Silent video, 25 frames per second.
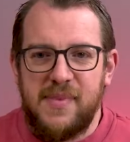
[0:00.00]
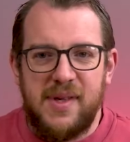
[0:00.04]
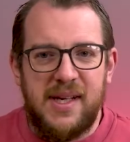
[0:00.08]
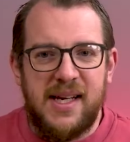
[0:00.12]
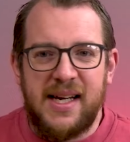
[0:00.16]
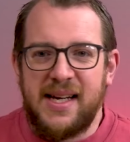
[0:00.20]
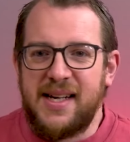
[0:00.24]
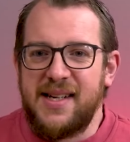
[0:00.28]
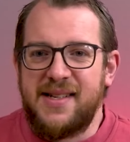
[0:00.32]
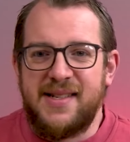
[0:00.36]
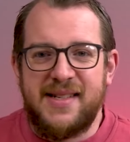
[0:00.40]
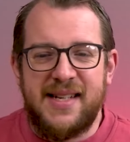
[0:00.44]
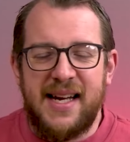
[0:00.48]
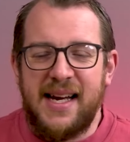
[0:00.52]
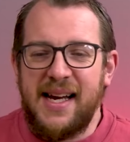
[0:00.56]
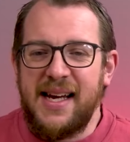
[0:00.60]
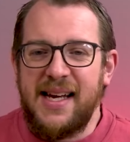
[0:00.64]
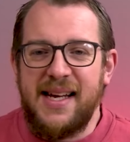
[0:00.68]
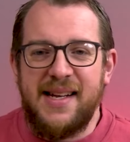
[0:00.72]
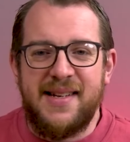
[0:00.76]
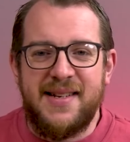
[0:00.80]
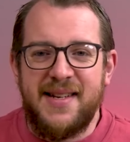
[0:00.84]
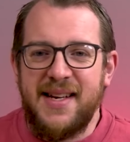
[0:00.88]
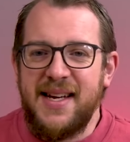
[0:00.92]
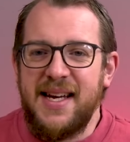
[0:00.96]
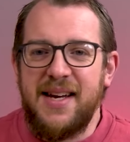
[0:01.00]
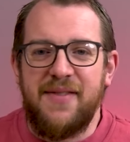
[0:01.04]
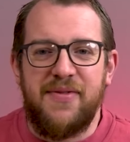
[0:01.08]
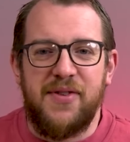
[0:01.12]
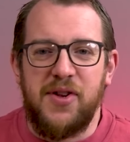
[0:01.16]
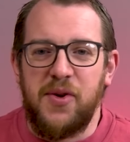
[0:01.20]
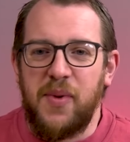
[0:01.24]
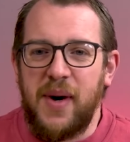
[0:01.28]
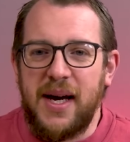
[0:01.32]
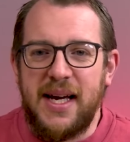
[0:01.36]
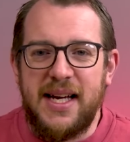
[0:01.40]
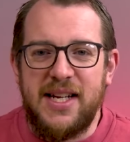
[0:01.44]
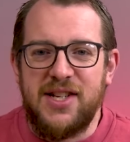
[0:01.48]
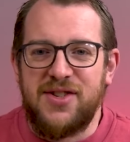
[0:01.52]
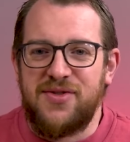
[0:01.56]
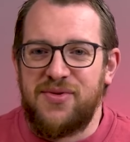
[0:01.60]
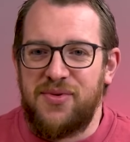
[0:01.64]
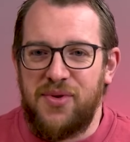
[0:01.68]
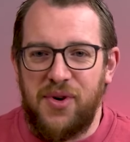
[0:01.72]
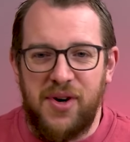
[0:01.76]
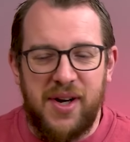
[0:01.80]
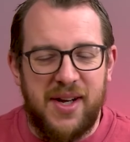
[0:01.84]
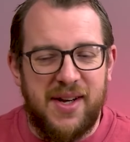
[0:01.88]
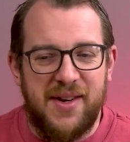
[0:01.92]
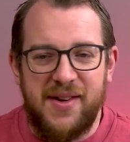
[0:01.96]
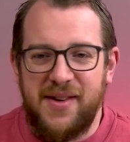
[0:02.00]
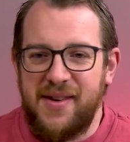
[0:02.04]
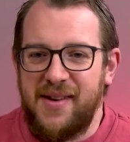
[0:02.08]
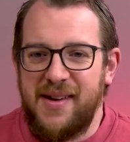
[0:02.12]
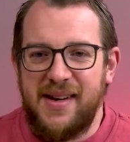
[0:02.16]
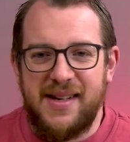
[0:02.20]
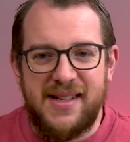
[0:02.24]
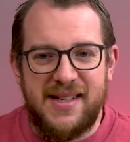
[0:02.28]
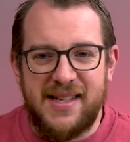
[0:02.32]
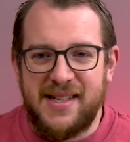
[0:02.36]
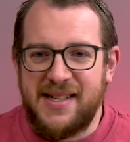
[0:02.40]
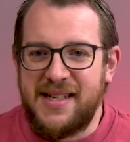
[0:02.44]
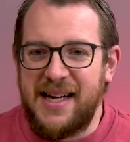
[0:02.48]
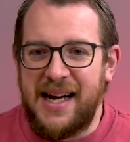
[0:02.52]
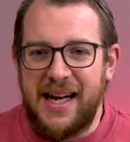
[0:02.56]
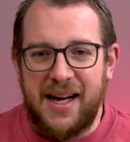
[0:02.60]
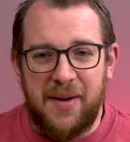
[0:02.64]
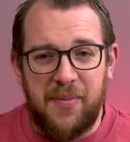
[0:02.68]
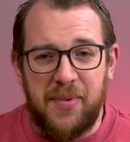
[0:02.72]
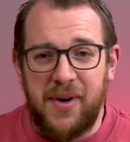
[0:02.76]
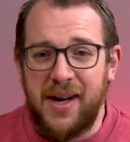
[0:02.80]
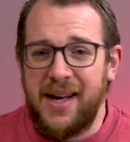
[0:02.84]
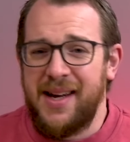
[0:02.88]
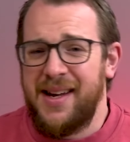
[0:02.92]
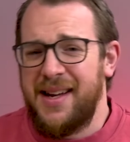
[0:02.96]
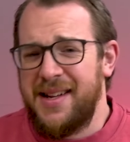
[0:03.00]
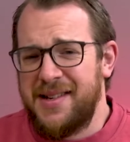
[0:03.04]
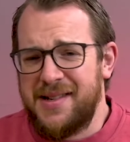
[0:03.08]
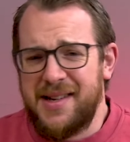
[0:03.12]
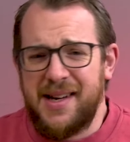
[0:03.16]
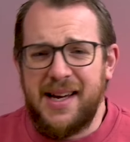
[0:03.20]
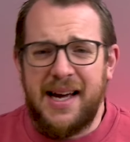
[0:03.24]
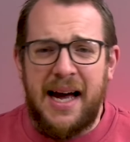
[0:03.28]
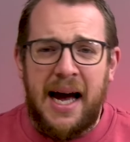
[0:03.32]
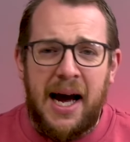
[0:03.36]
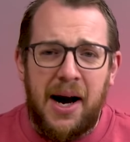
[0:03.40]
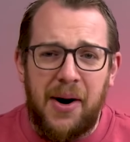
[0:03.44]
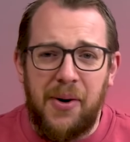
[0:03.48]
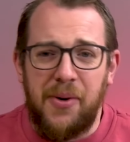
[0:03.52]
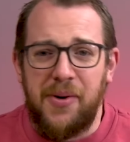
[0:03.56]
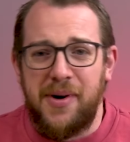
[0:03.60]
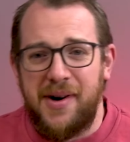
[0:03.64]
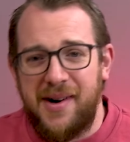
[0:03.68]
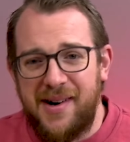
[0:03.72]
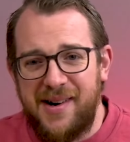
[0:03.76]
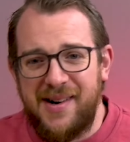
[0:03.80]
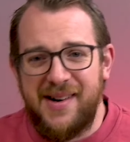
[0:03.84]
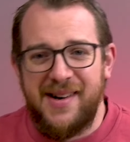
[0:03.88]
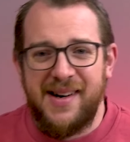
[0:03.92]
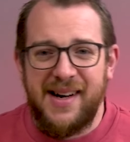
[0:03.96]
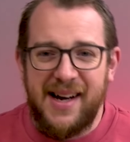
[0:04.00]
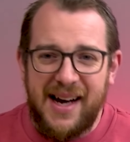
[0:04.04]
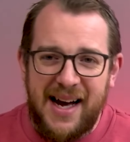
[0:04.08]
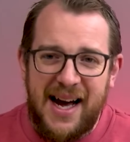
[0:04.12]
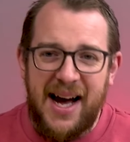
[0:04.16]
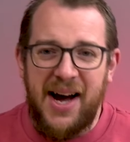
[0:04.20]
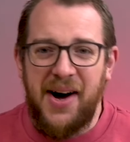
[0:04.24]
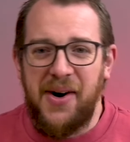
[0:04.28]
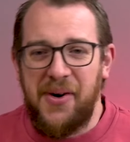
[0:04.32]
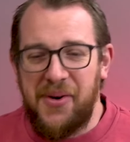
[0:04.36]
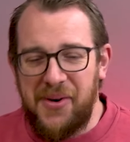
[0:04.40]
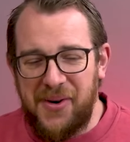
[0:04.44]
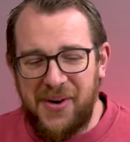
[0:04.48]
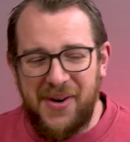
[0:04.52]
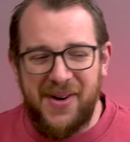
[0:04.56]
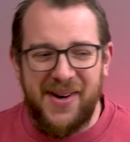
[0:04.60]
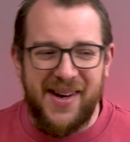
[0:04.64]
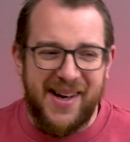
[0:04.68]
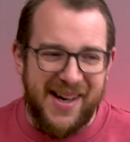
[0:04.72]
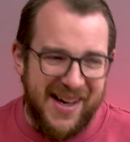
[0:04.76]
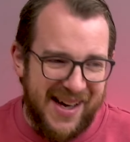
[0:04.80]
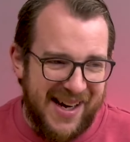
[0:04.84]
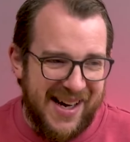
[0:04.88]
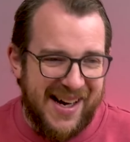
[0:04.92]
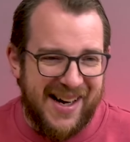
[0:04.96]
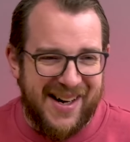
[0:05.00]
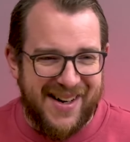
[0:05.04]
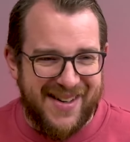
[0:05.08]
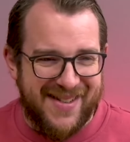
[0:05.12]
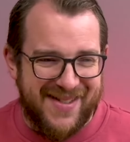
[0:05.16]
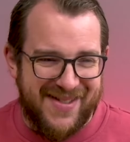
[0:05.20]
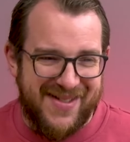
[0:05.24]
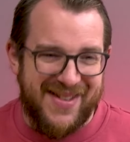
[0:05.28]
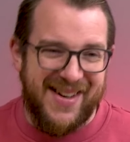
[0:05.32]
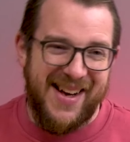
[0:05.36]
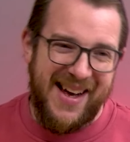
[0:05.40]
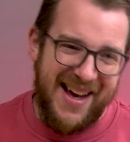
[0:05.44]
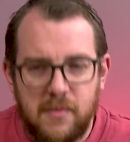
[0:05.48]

You could see even the way he's running to celebrate. He's like, ow, ow, ow.